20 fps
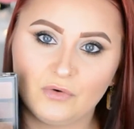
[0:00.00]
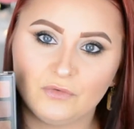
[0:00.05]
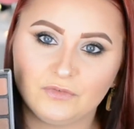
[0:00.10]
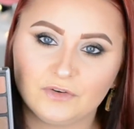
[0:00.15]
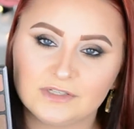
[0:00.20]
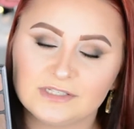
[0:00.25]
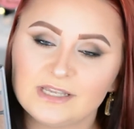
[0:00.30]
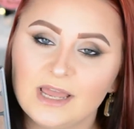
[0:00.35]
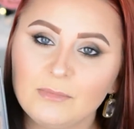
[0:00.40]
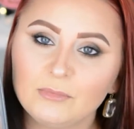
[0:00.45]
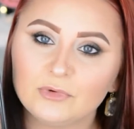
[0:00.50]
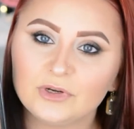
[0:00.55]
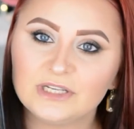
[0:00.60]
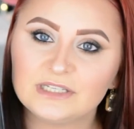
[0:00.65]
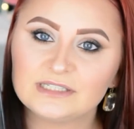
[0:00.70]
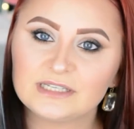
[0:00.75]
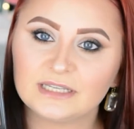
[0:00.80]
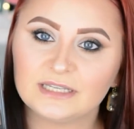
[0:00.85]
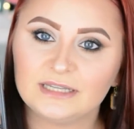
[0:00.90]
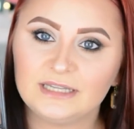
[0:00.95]
for some
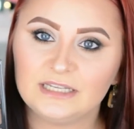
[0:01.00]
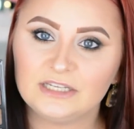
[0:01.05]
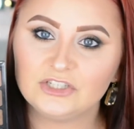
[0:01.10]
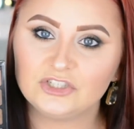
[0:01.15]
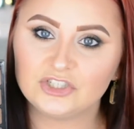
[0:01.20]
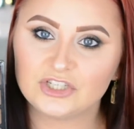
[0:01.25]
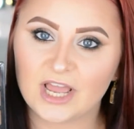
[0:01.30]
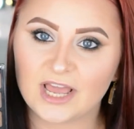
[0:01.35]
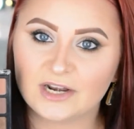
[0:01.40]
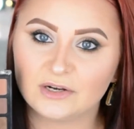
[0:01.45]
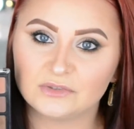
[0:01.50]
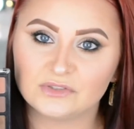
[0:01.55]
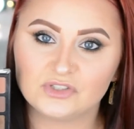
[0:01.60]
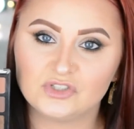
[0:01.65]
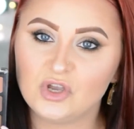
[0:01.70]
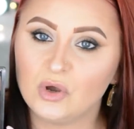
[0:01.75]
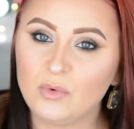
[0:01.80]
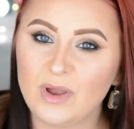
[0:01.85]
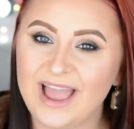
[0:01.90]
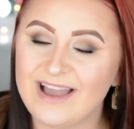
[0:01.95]
reason, these shadows
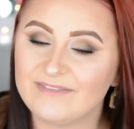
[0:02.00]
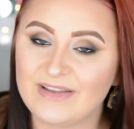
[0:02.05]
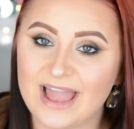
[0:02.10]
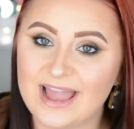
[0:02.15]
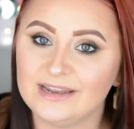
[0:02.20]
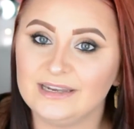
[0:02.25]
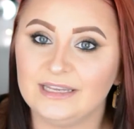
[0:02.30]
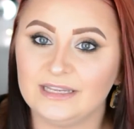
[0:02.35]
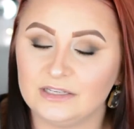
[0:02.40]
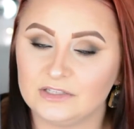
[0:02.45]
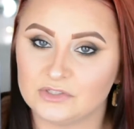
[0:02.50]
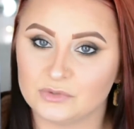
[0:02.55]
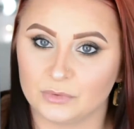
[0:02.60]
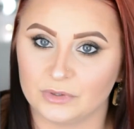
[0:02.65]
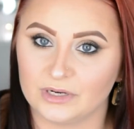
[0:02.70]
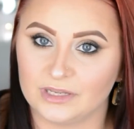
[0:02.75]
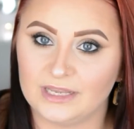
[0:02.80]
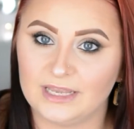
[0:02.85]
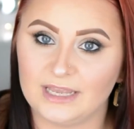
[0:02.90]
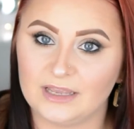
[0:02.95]
don't have any sort
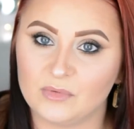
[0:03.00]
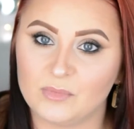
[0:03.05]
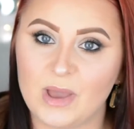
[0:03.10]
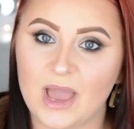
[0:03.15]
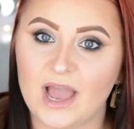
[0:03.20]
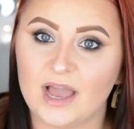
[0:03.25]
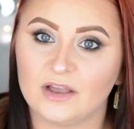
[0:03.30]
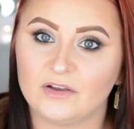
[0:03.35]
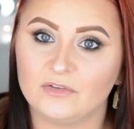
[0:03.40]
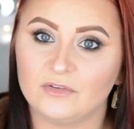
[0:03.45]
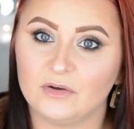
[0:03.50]
of kickback.